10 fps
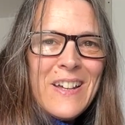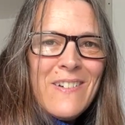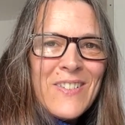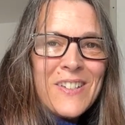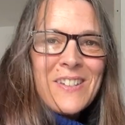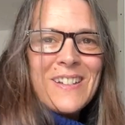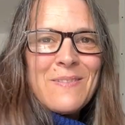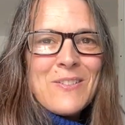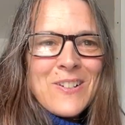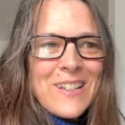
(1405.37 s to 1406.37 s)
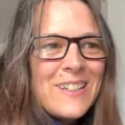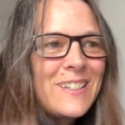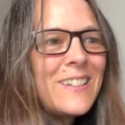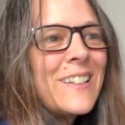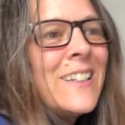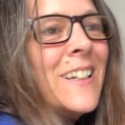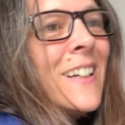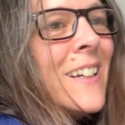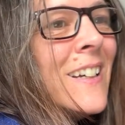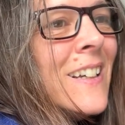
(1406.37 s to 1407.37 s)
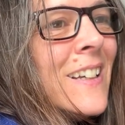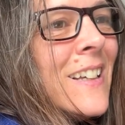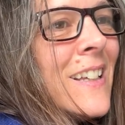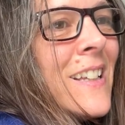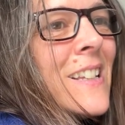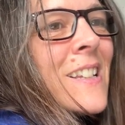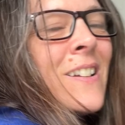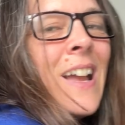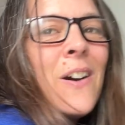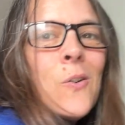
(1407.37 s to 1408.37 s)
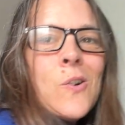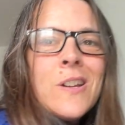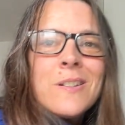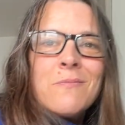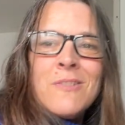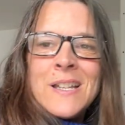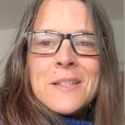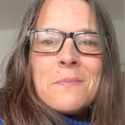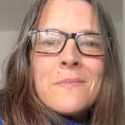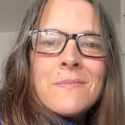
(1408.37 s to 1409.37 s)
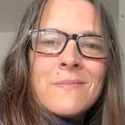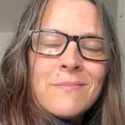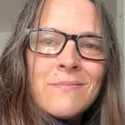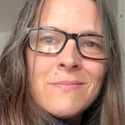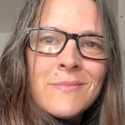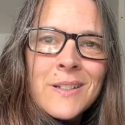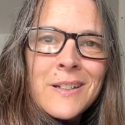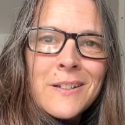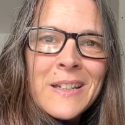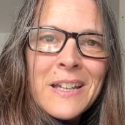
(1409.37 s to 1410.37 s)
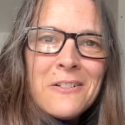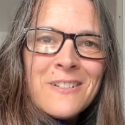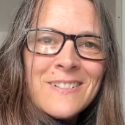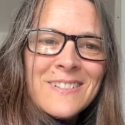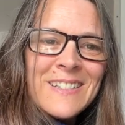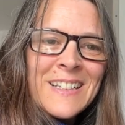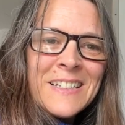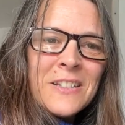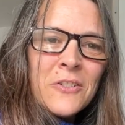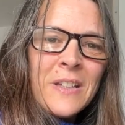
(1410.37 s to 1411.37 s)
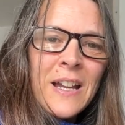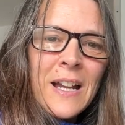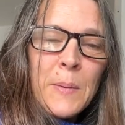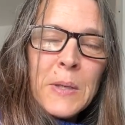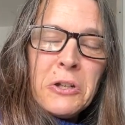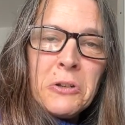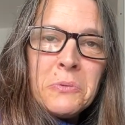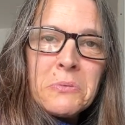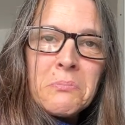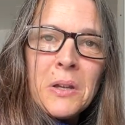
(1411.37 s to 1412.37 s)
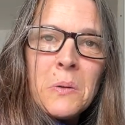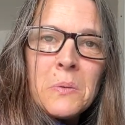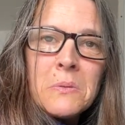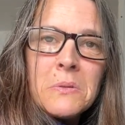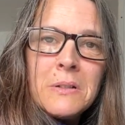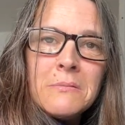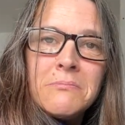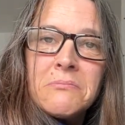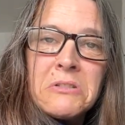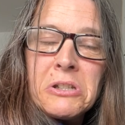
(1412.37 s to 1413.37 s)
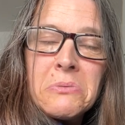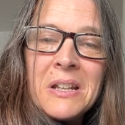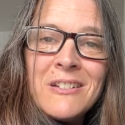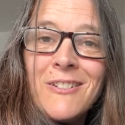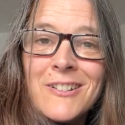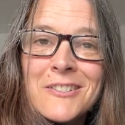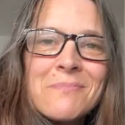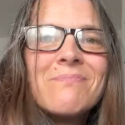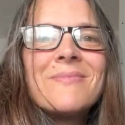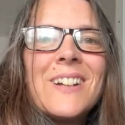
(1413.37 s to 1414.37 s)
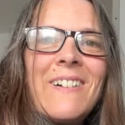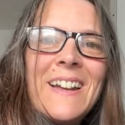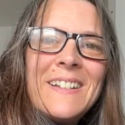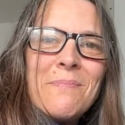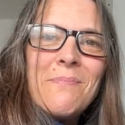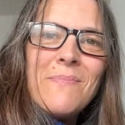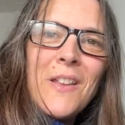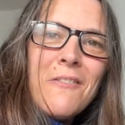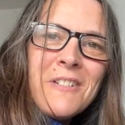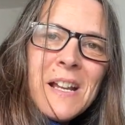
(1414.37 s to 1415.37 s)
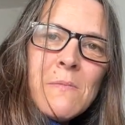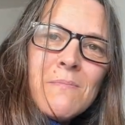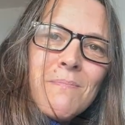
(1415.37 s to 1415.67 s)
nervous, I am not going to lie. So yeah, all good. Right, going to go and get on. And on that happy note, I will see you later. All right, over and out.